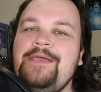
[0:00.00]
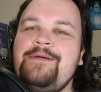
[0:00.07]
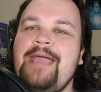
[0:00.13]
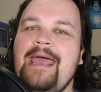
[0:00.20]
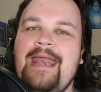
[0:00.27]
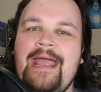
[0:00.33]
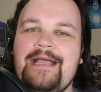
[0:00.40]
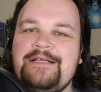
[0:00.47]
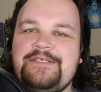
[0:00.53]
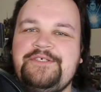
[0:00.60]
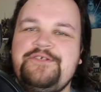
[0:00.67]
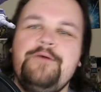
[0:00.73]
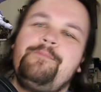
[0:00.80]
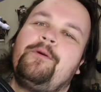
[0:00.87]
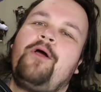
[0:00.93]
you get a
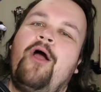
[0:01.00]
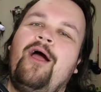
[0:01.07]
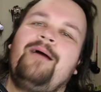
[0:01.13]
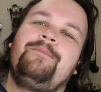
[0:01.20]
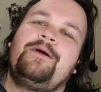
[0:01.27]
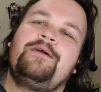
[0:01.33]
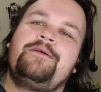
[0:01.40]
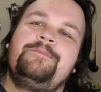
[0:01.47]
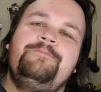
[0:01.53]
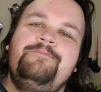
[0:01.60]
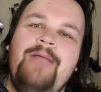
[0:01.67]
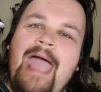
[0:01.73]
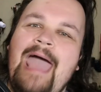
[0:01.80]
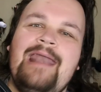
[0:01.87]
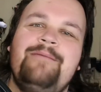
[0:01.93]
super
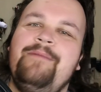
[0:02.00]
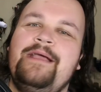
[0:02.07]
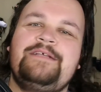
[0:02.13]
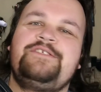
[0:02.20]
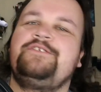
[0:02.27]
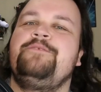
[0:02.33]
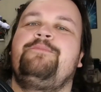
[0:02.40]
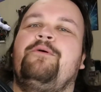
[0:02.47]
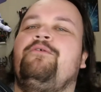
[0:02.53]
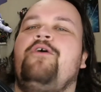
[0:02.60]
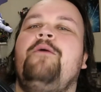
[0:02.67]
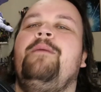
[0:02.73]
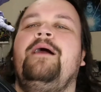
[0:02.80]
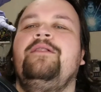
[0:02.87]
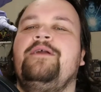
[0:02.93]
armored anime
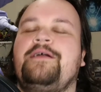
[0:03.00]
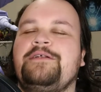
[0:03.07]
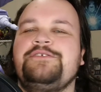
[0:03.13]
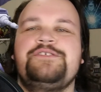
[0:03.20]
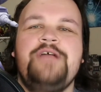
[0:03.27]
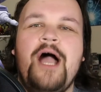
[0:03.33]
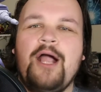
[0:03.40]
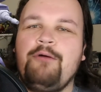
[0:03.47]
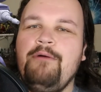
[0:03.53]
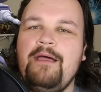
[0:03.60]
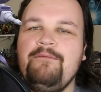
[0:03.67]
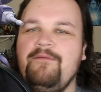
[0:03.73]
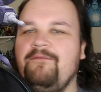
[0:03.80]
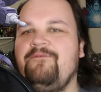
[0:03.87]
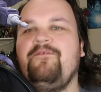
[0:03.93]
super robot looking
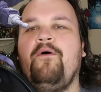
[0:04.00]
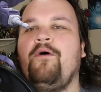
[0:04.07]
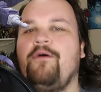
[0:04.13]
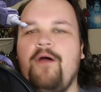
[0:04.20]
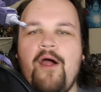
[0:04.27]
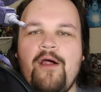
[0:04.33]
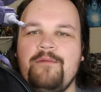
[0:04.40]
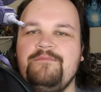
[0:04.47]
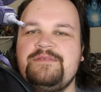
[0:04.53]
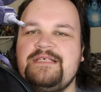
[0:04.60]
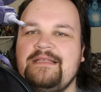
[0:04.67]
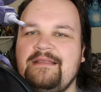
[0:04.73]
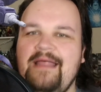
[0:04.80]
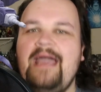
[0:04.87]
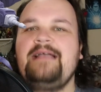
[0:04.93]
Shockwave with four
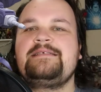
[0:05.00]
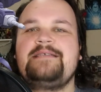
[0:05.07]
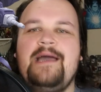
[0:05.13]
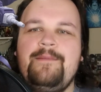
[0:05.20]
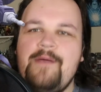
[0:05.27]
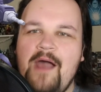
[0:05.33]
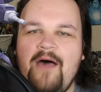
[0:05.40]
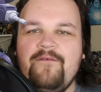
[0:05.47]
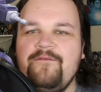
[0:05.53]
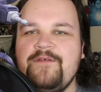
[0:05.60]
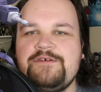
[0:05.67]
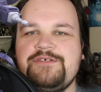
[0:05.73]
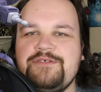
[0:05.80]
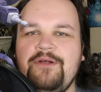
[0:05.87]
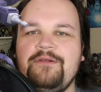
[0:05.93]
arms and legs coming
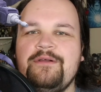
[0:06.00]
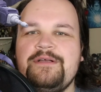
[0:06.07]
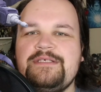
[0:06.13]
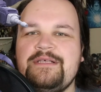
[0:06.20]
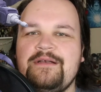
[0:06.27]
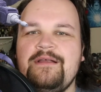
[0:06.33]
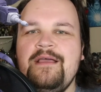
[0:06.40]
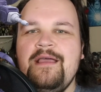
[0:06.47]
off of his shoulders.